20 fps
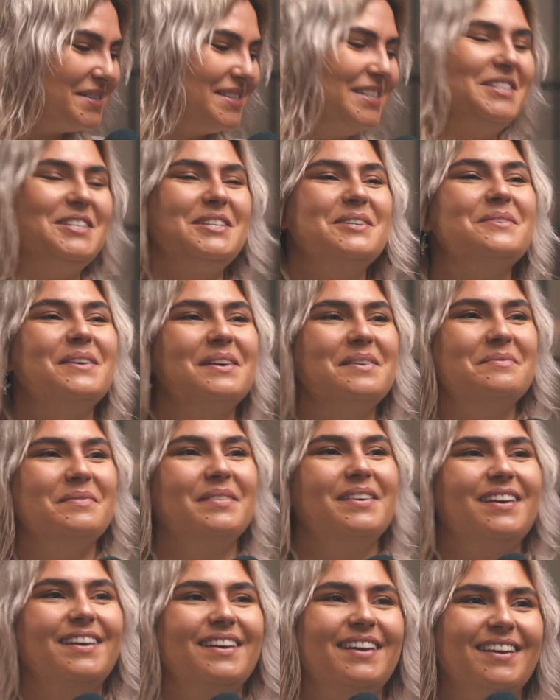did you
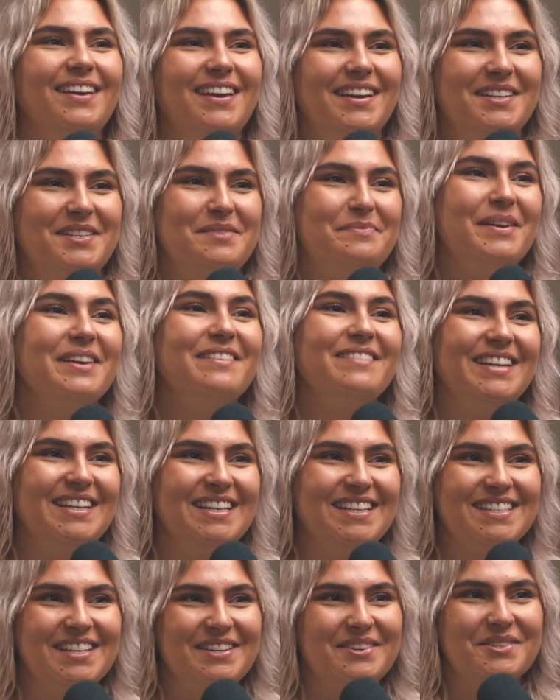
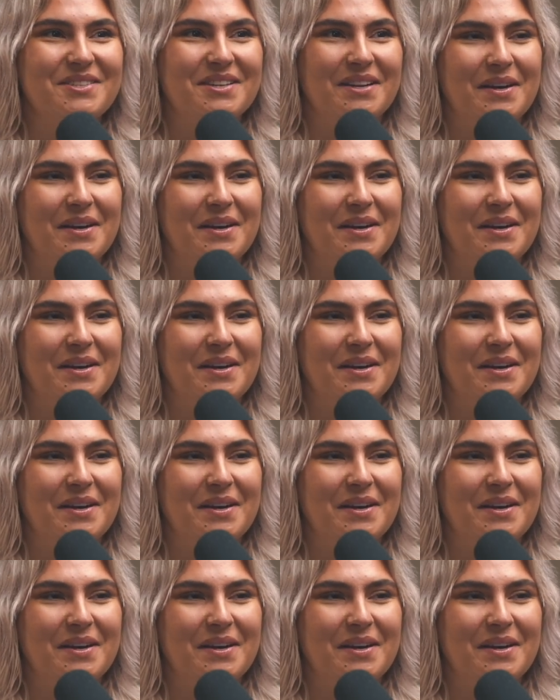experience in your time?